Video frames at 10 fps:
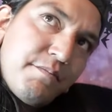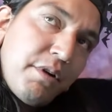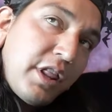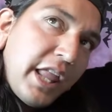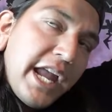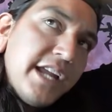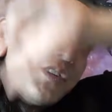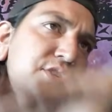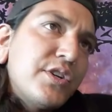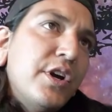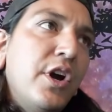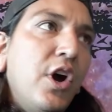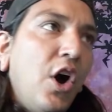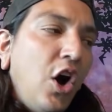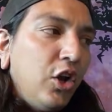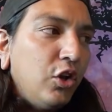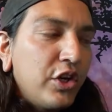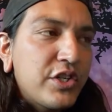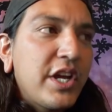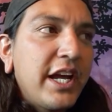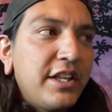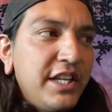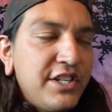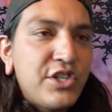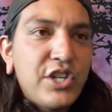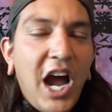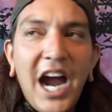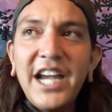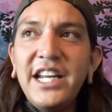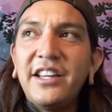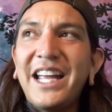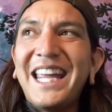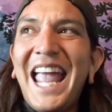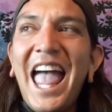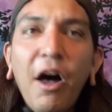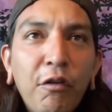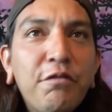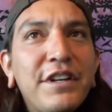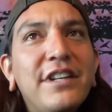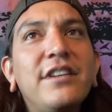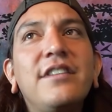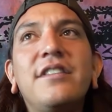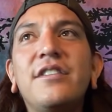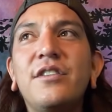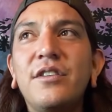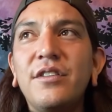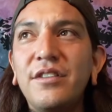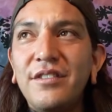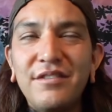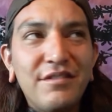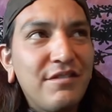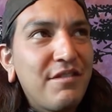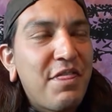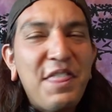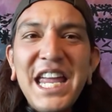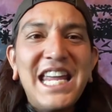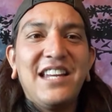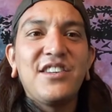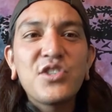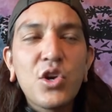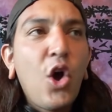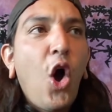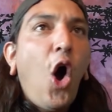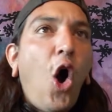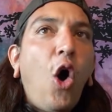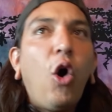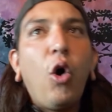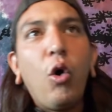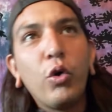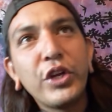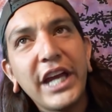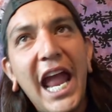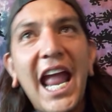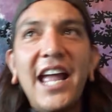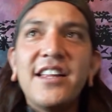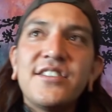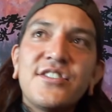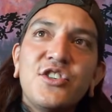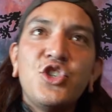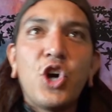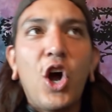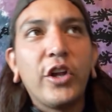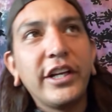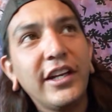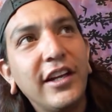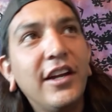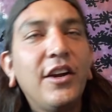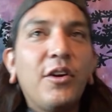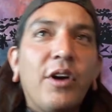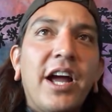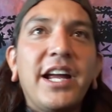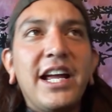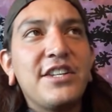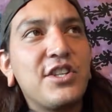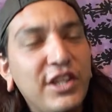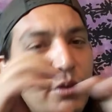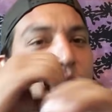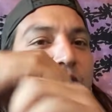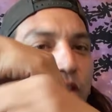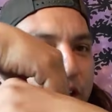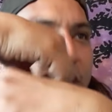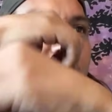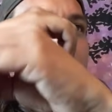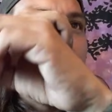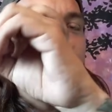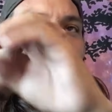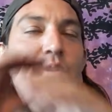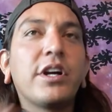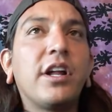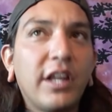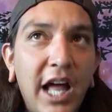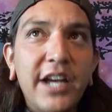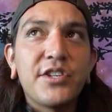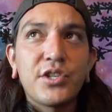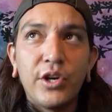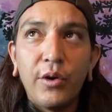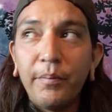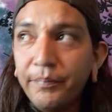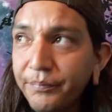place, looks like these tiny like elven things all holding hands and jolly, right? It's literally looking like I'm through a kaleidoscope.